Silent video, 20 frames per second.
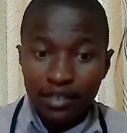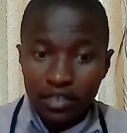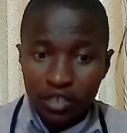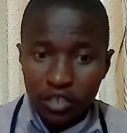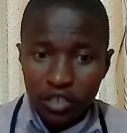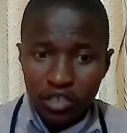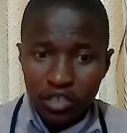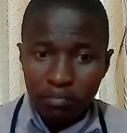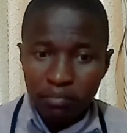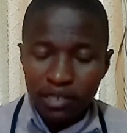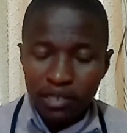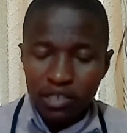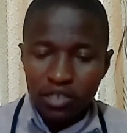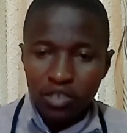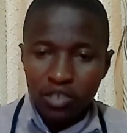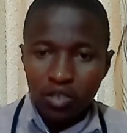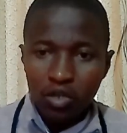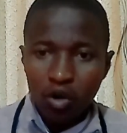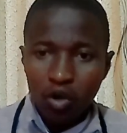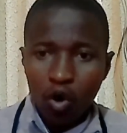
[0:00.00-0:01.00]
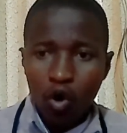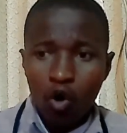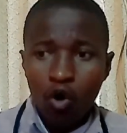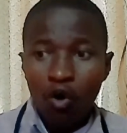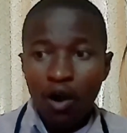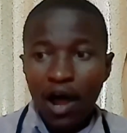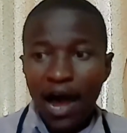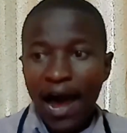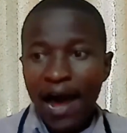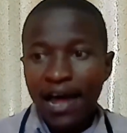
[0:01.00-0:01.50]
treatment
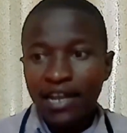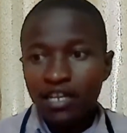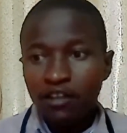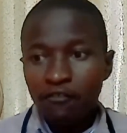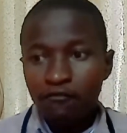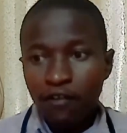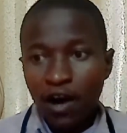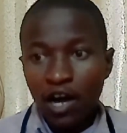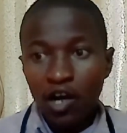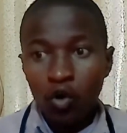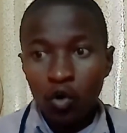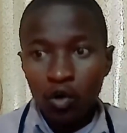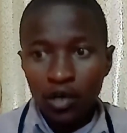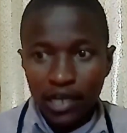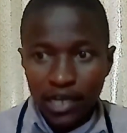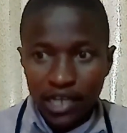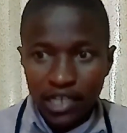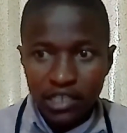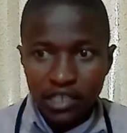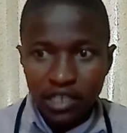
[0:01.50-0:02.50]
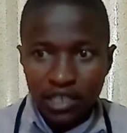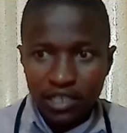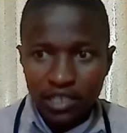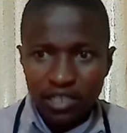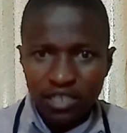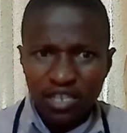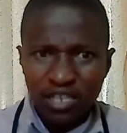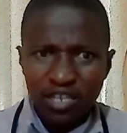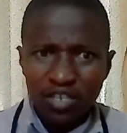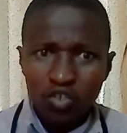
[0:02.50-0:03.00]
or antifungal
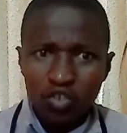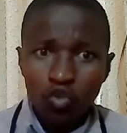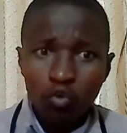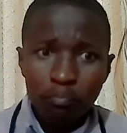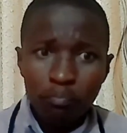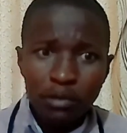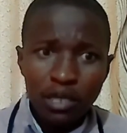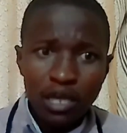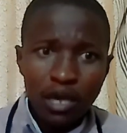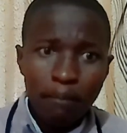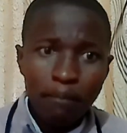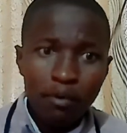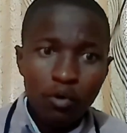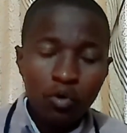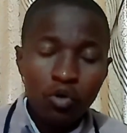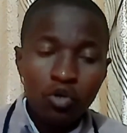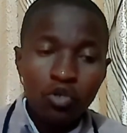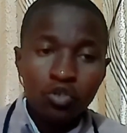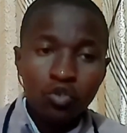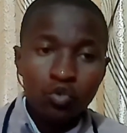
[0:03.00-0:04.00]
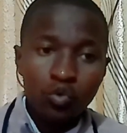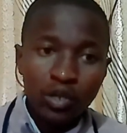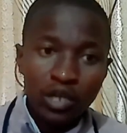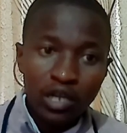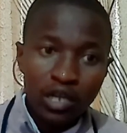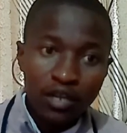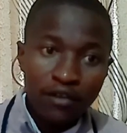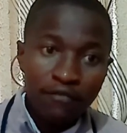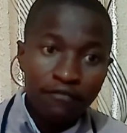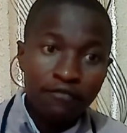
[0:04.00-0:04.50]
agents to be able to
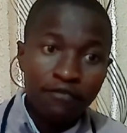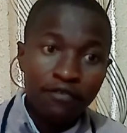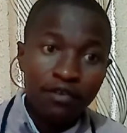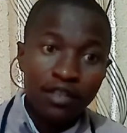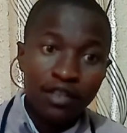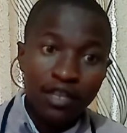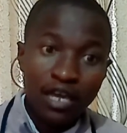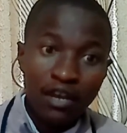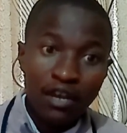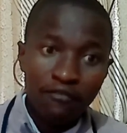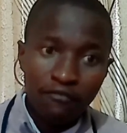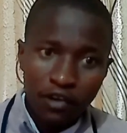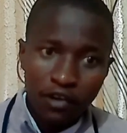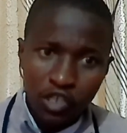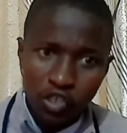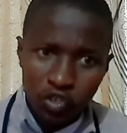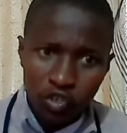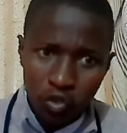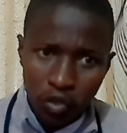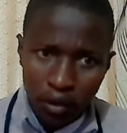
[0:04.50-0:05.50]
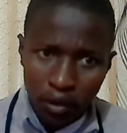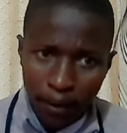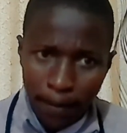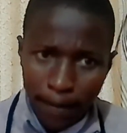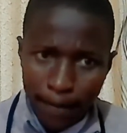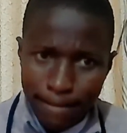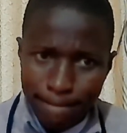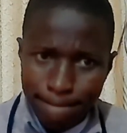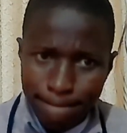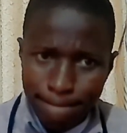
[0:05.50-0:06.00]
relieve the infection.
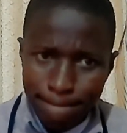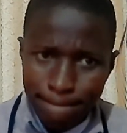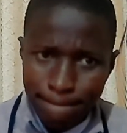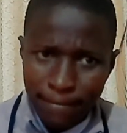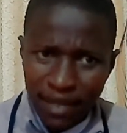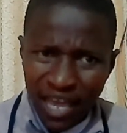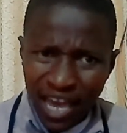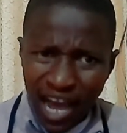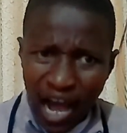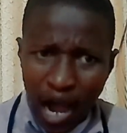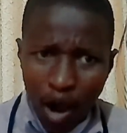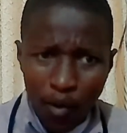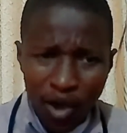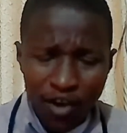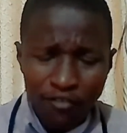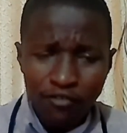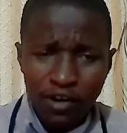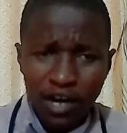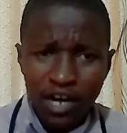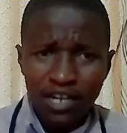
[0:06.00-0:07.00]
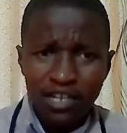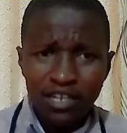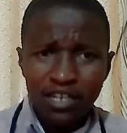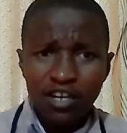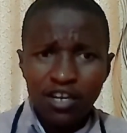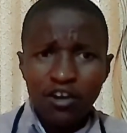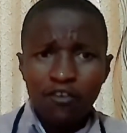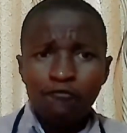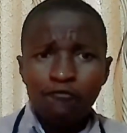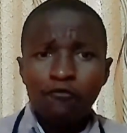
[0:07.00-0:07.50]
However,
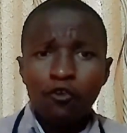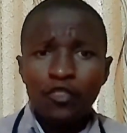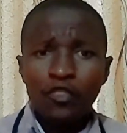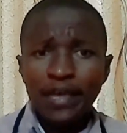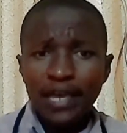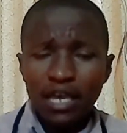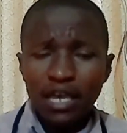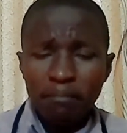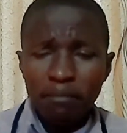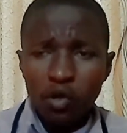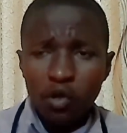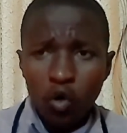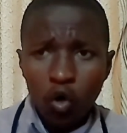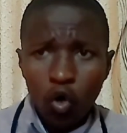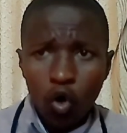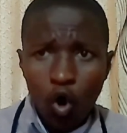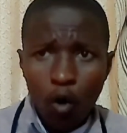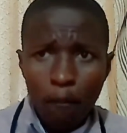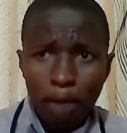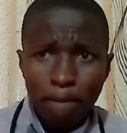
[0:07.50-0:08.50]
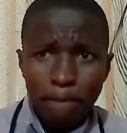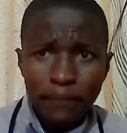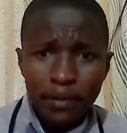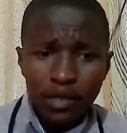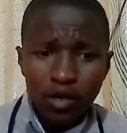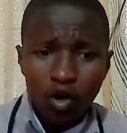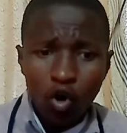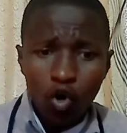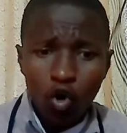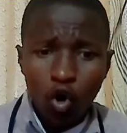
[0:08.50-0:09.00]
for the
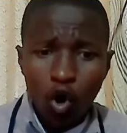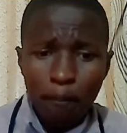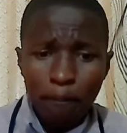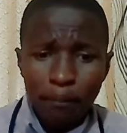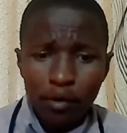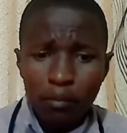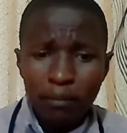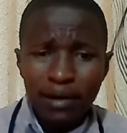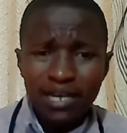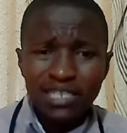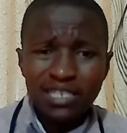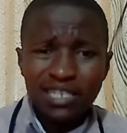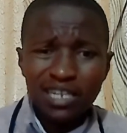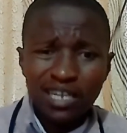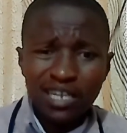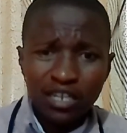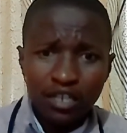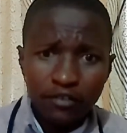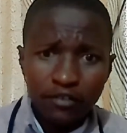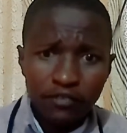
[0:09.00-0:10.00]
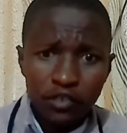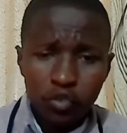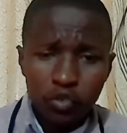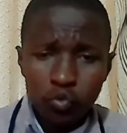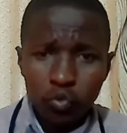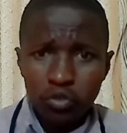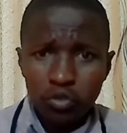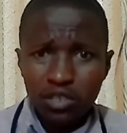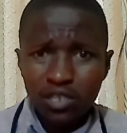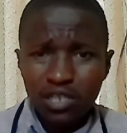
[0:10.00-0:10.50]
immunocompromised
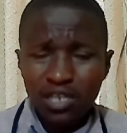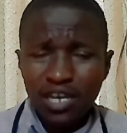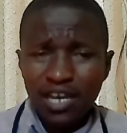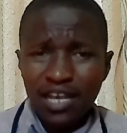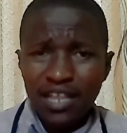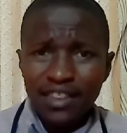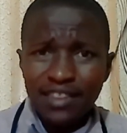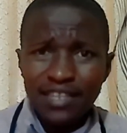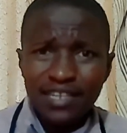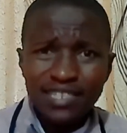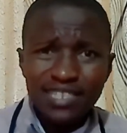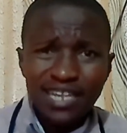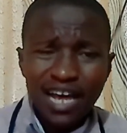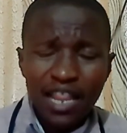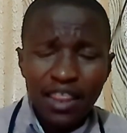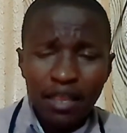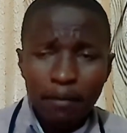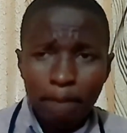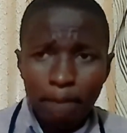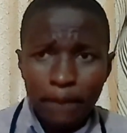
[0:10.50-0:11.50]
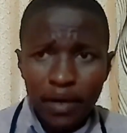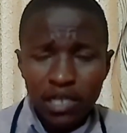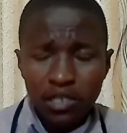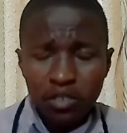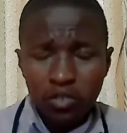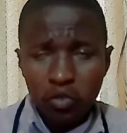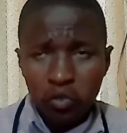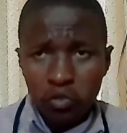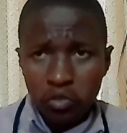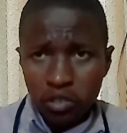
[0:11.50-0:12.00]
individuals, these are the
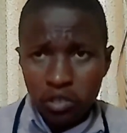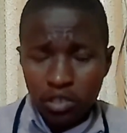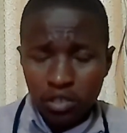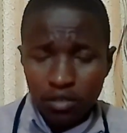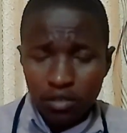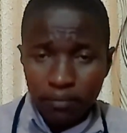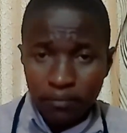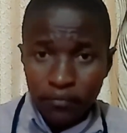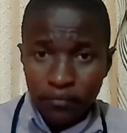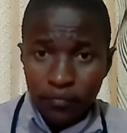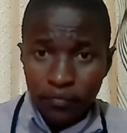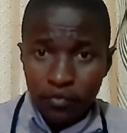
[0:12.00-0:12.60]
persons